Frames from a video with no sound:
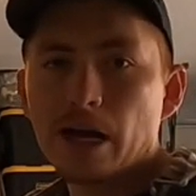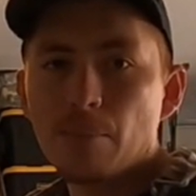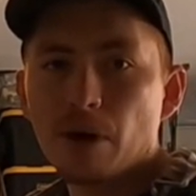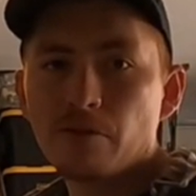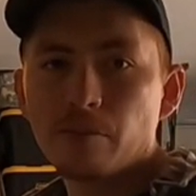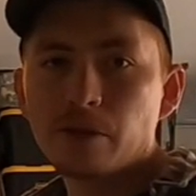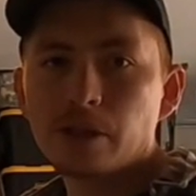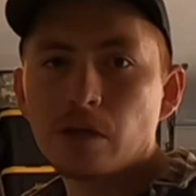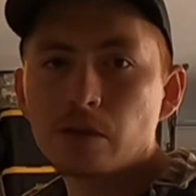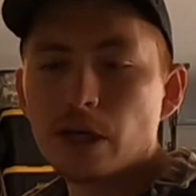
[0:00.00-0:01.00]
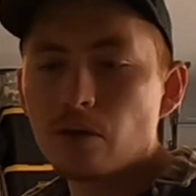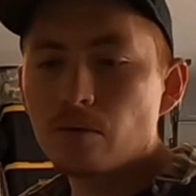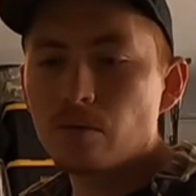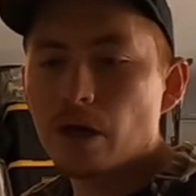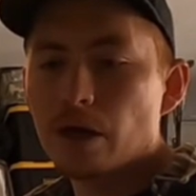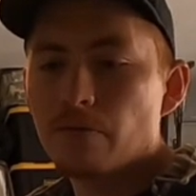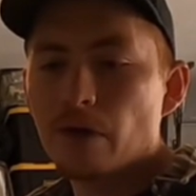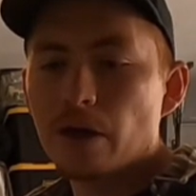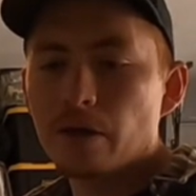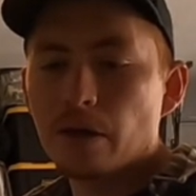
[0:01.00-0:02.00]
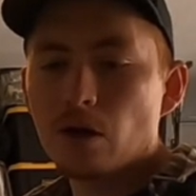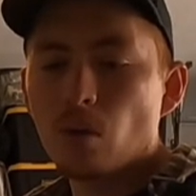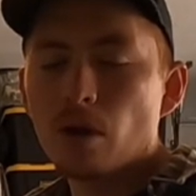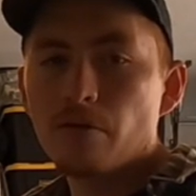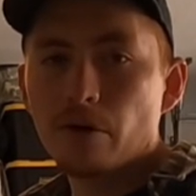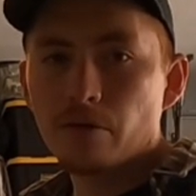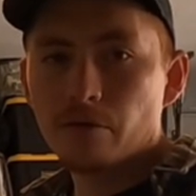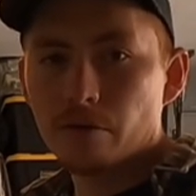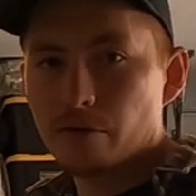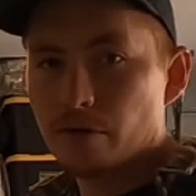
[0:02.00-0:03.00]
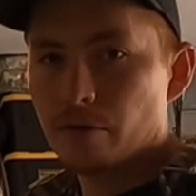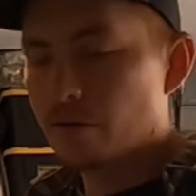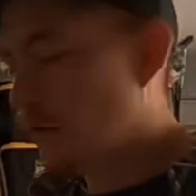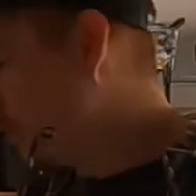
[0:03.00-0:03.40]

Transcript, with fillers: Like I bought it from Discount Tackle. They qualified for